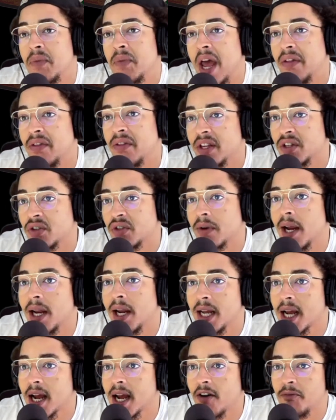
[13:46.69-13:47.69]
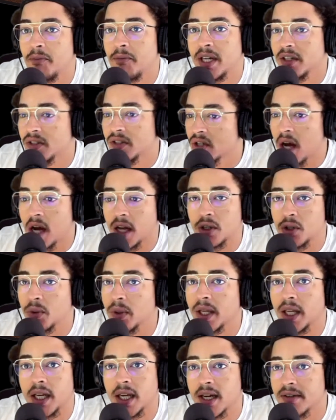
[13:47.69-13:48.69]
and the Israeli government is not
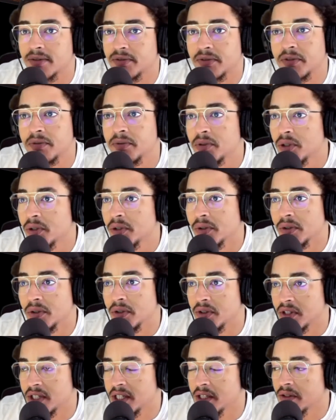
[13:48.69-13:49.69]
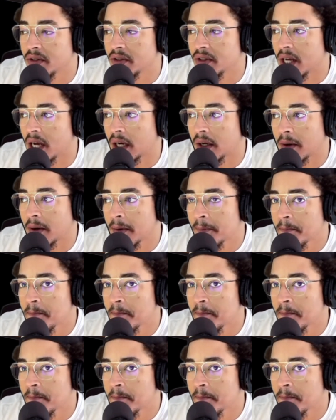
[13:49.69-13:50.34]
doing enough to to see to that.